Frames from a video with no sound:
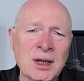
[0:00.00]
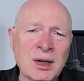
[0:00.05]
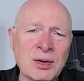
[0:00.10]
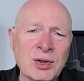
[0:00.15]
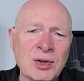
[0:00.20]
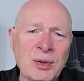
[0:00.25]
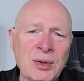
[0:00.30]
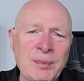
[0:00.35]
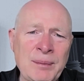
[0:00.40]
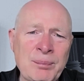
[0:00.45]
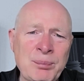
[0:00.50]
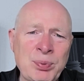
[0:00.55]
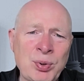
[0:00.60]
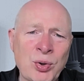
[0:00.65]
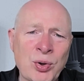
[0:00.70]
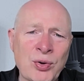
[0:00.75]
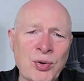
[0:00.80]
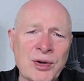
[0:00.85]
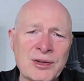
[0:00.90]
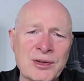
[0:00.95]
are going to be
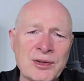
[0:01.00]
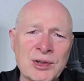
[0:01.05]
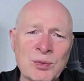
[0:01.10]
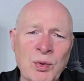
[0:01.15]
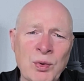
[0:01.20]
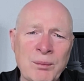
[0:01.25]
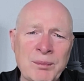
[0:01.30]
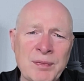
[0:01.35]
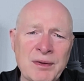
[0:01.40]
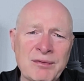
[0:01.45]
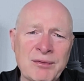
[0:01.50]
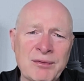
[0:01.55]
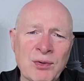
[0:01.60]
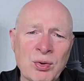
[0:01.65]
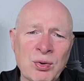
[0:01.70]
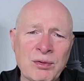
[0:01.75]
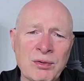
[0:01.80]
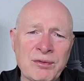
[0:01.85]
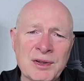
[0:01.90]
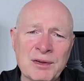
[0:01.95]
poorer than the one
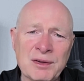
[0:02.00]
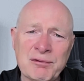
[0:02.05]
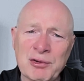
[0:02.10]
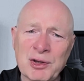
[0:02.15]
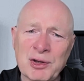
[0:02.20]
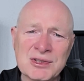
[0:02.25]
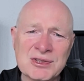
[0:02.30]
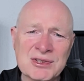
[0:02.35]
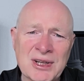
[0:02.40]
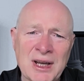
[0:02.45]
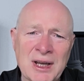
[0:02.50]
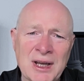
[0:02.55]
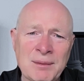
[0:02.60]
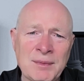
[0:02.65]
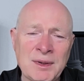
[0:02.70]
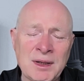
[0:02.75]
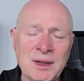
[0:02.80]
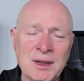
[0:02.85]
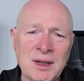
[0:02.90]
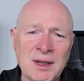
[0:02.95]
before for the first
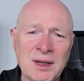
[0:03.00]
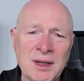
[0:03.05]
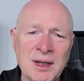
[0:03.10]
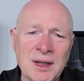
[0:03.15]
time